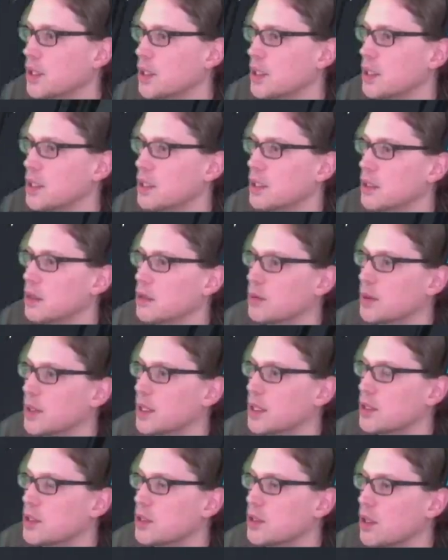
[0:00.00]

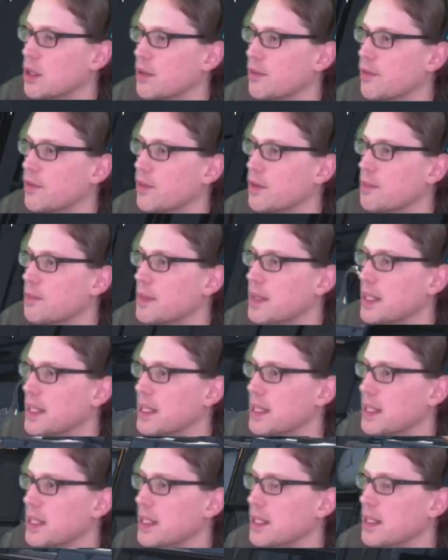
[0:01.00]
gonna start from
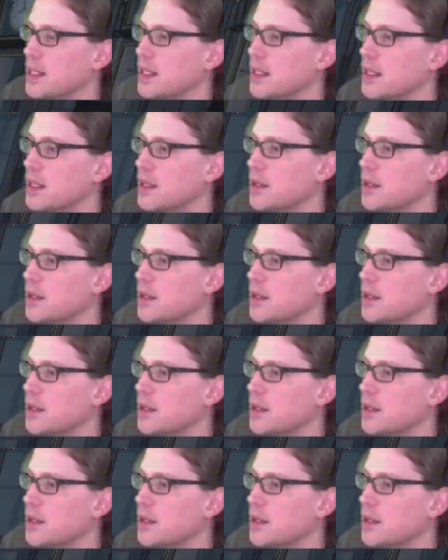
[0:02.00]
the